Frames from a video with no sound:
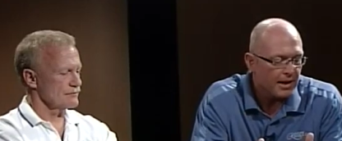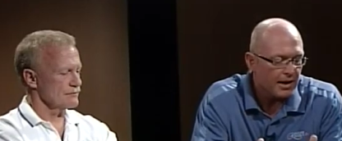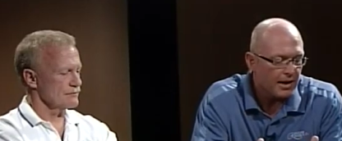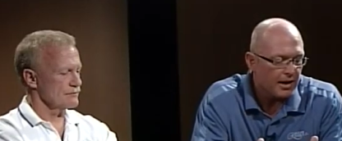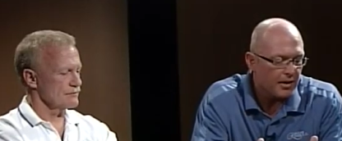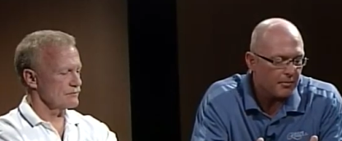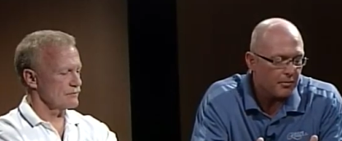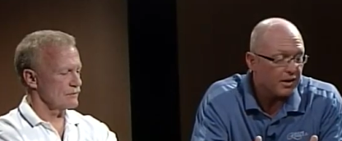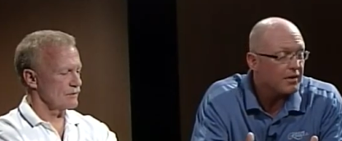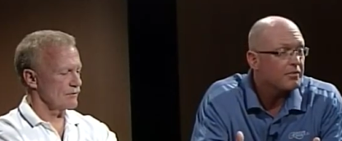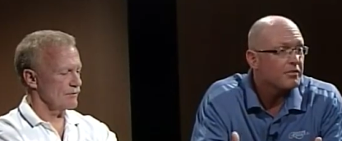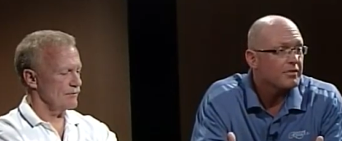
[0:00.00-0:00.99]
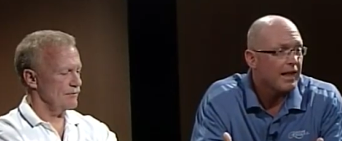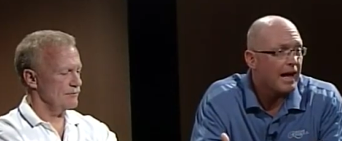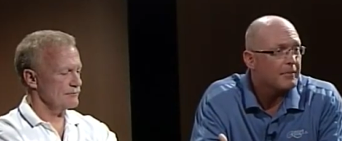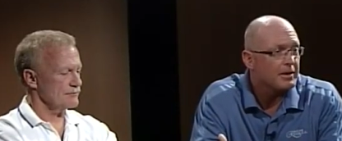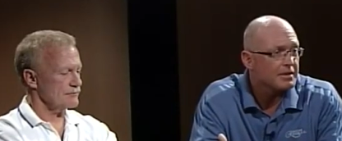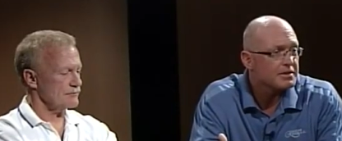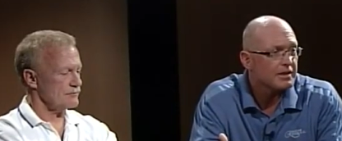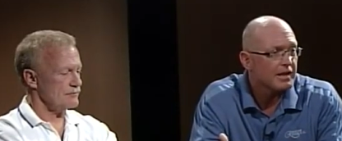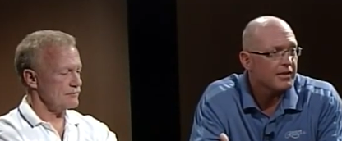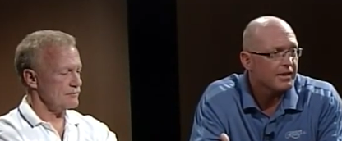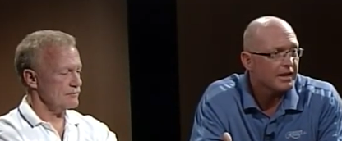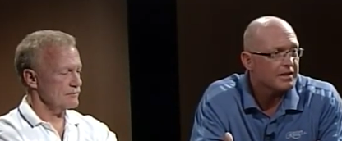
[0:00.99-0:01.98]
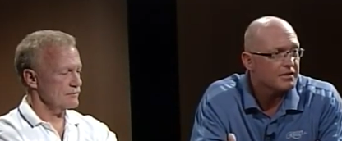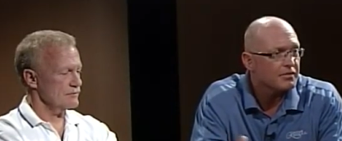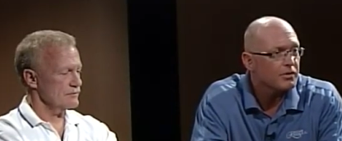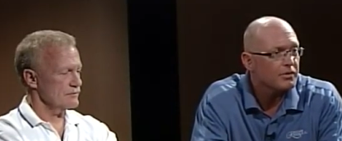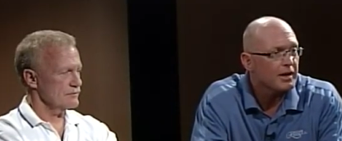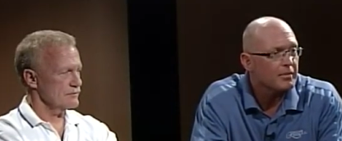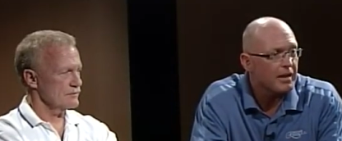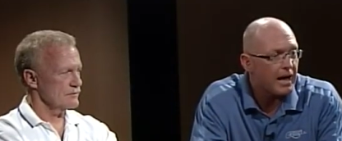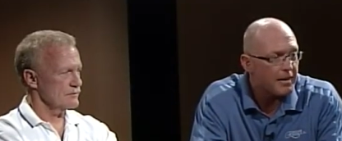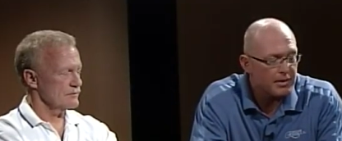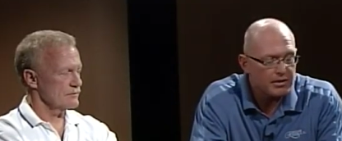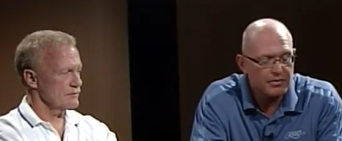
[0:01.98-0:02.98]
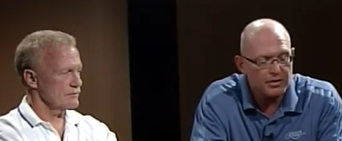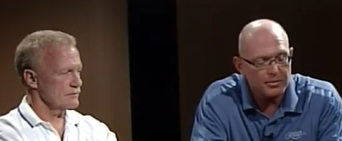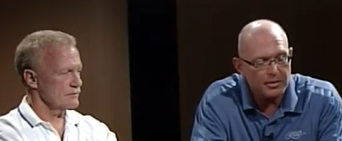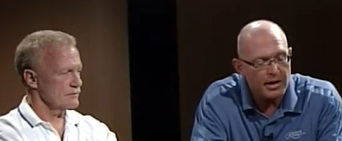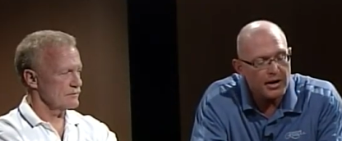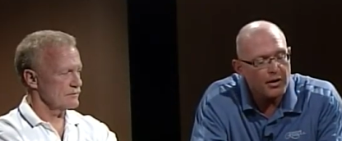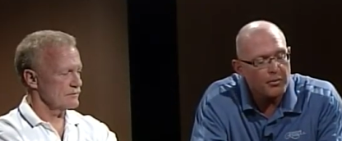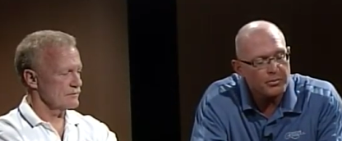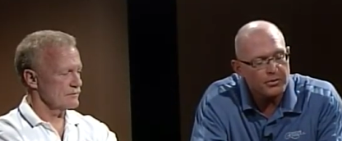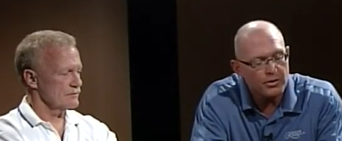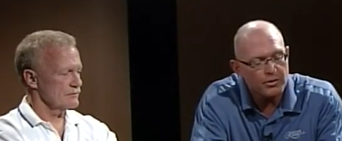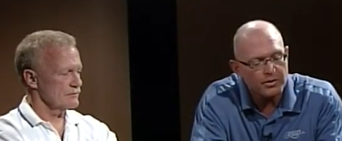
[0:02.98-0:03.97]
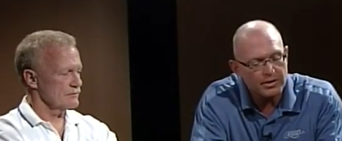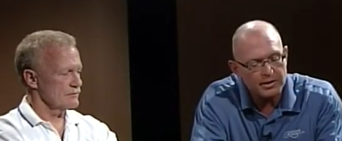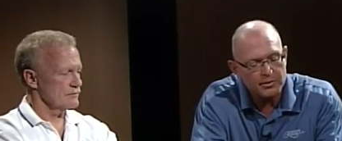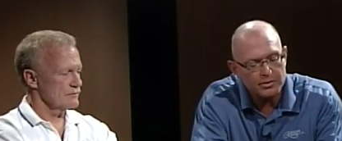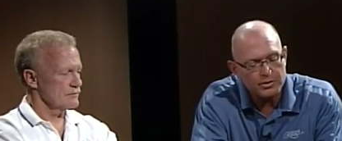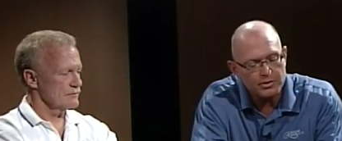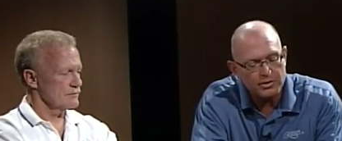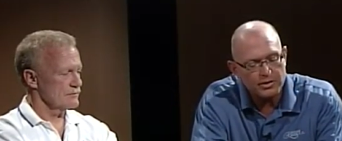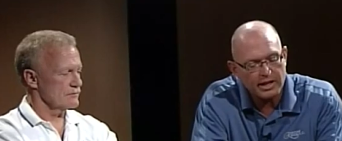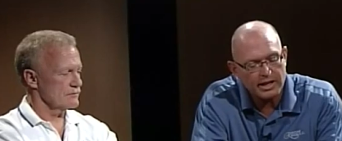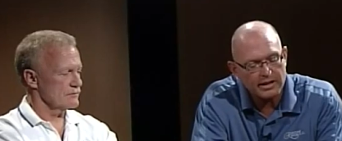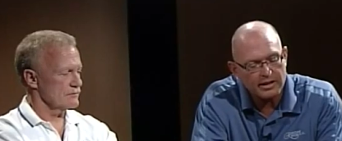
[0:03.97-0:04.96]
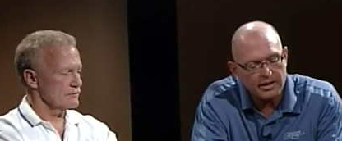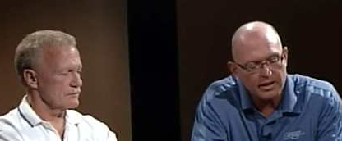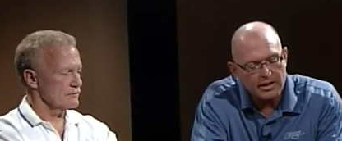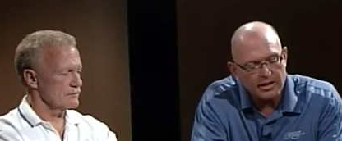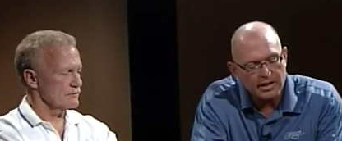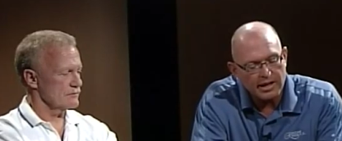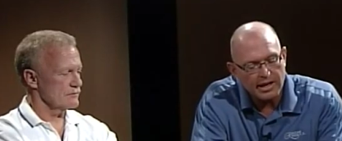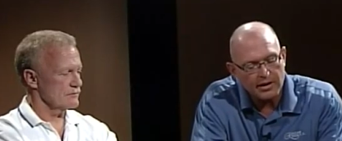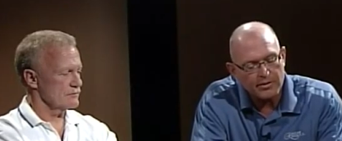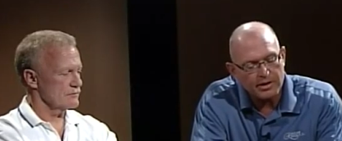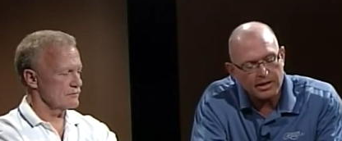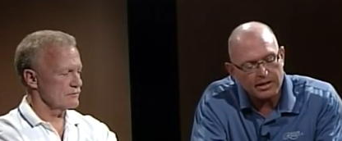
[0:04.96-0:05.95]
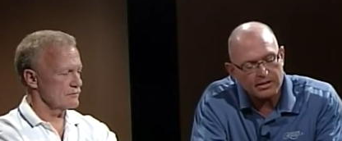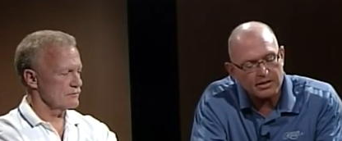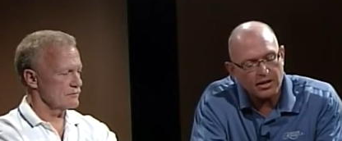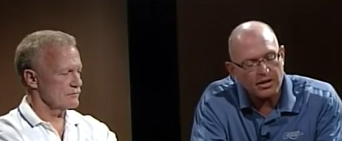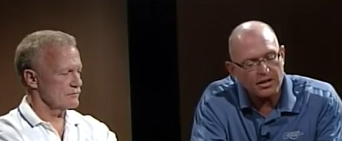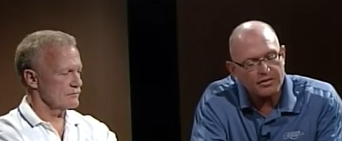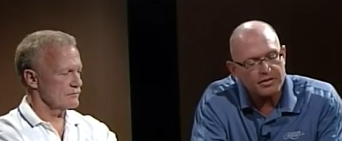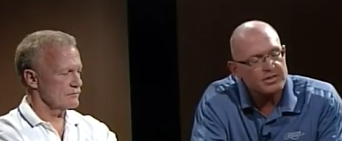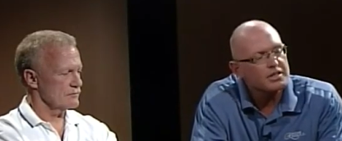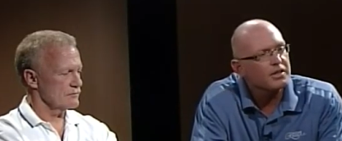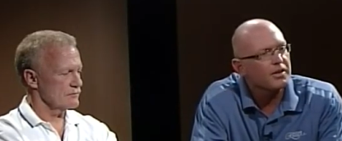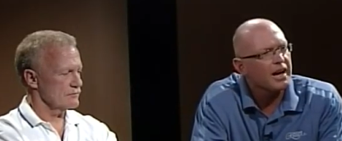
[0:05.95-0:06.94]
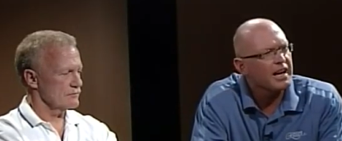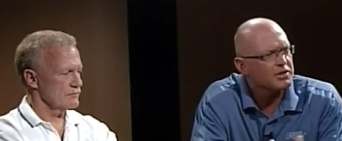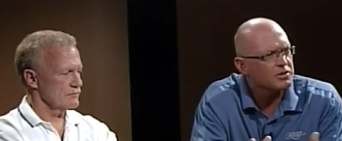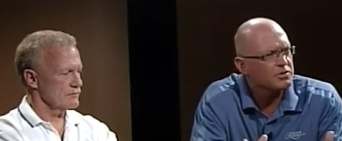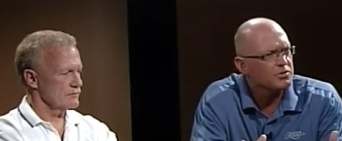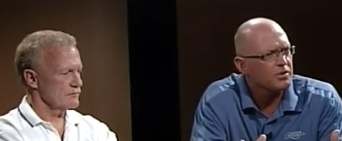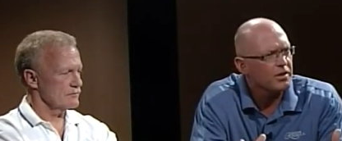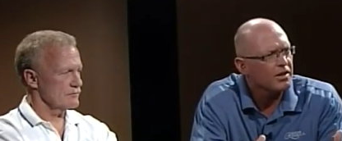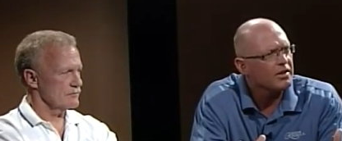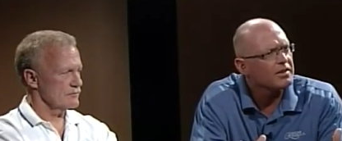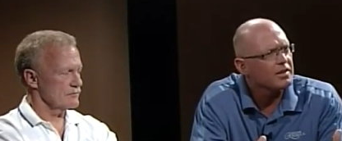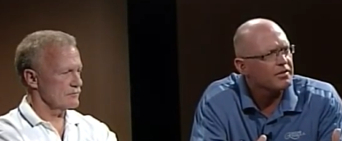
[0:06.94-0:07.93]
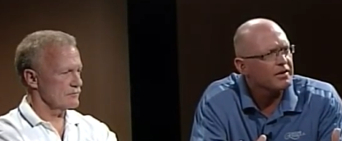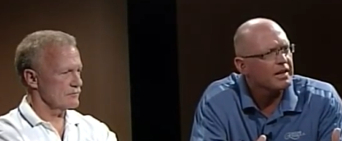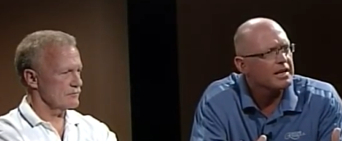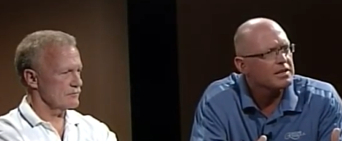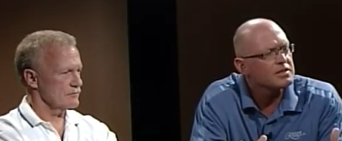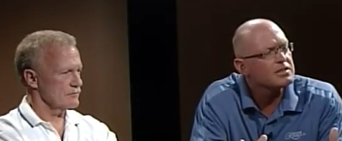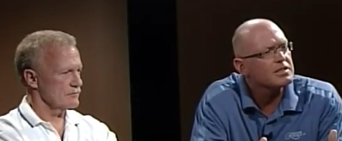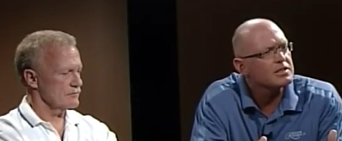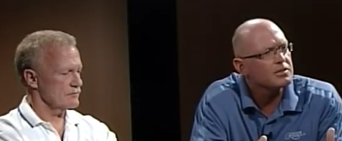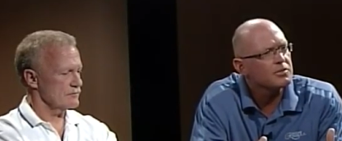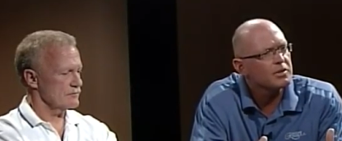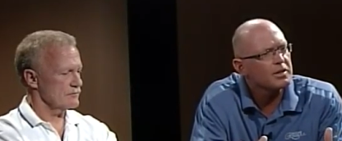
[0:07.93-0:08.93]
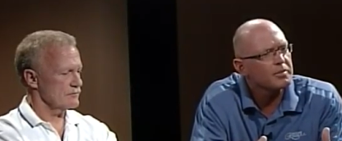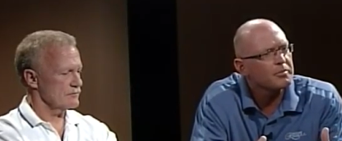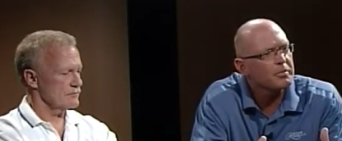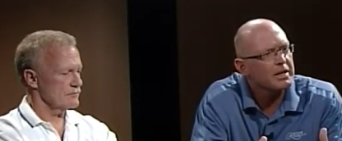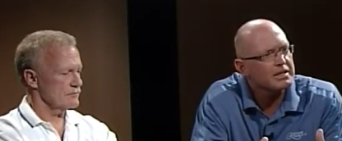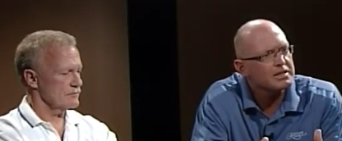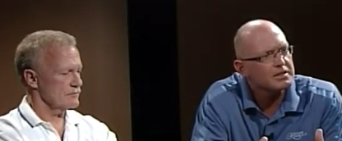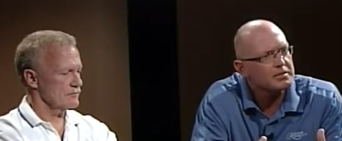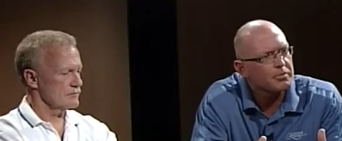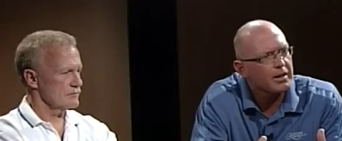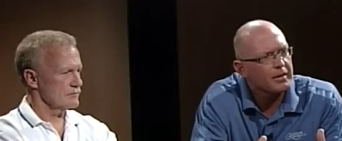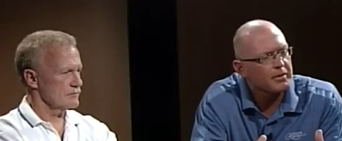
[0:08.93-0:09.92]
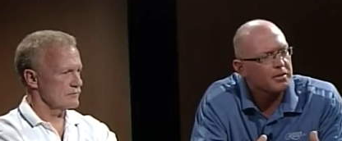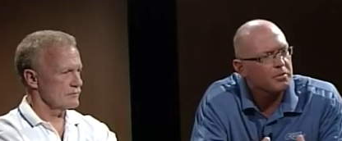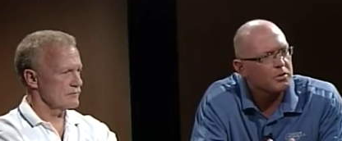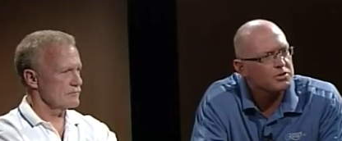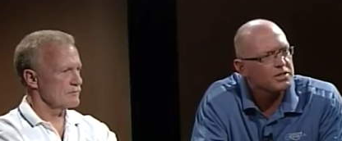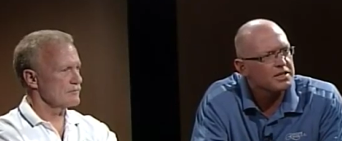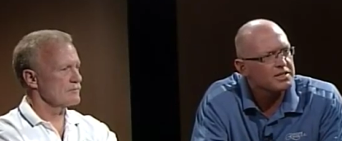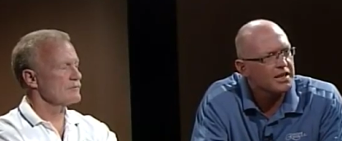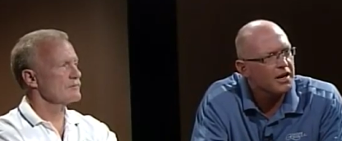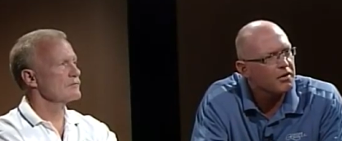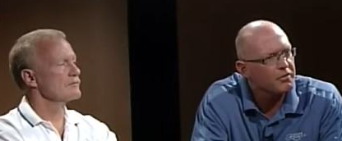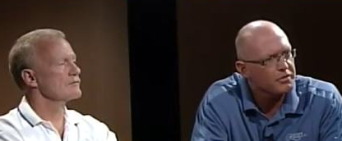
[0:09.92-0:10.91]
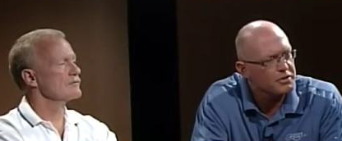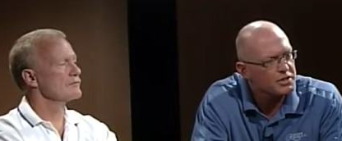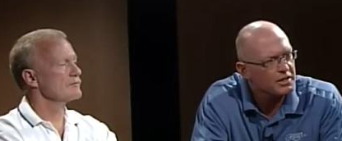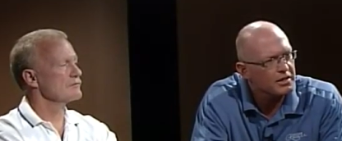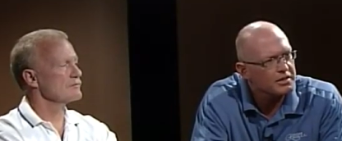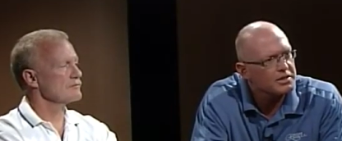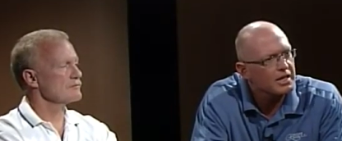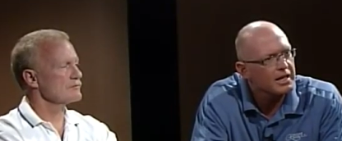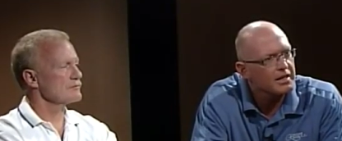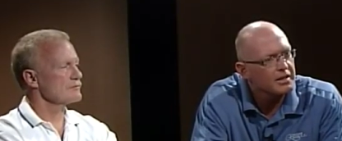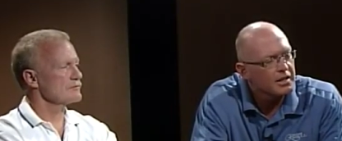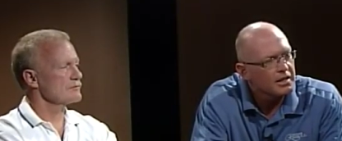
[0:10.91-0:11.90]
Speaker 1: Um, we have lobbyists. The county has a full-time lobbying firm to help. So really, when you look at the county and all of its interactions with all the different agencies, it really makes probably the most sense to help facilitate